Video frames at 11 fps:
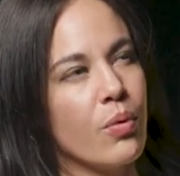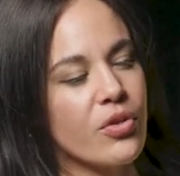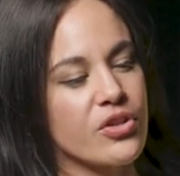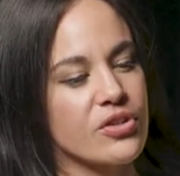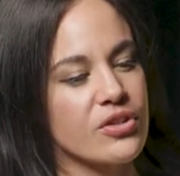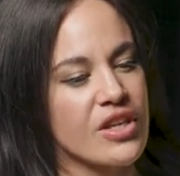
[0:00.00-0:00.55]

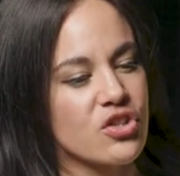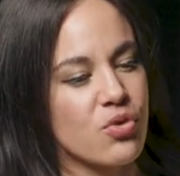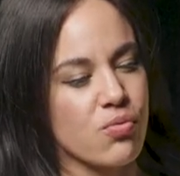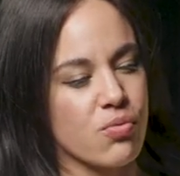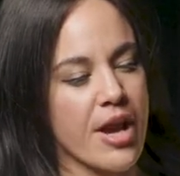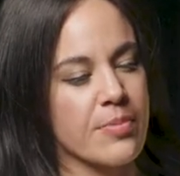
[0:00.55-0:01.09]
there's such a
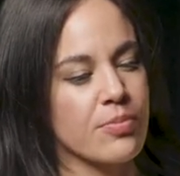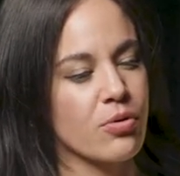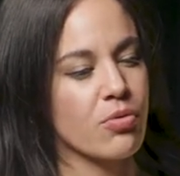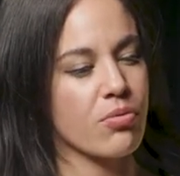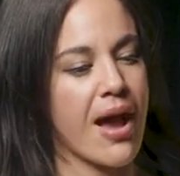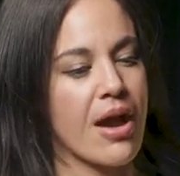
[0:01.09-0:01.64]
ripe
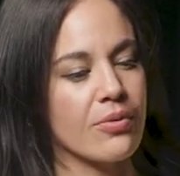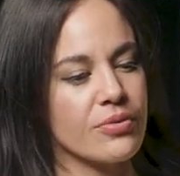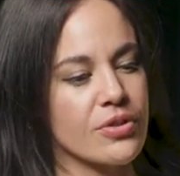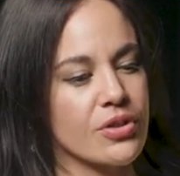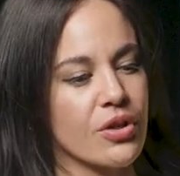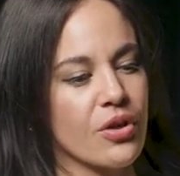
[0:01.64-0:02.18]

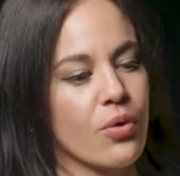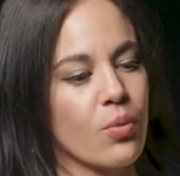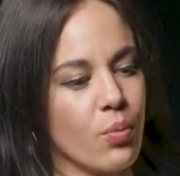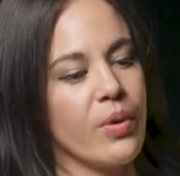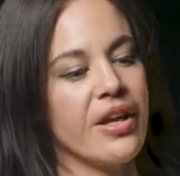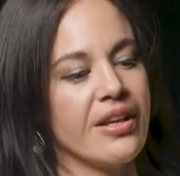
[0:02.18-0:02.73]
ground
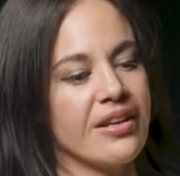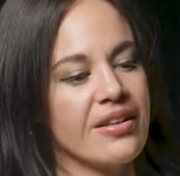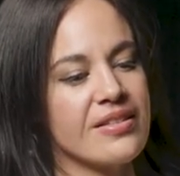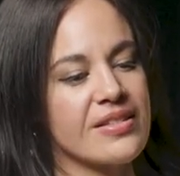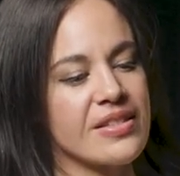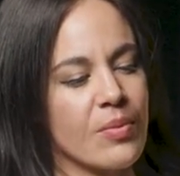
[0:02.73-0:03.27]
when
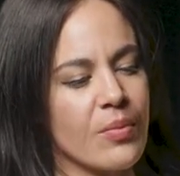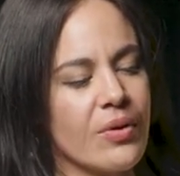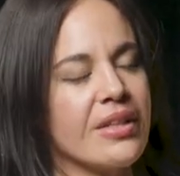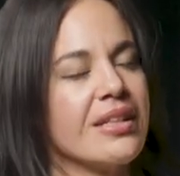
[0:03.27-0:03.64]
someone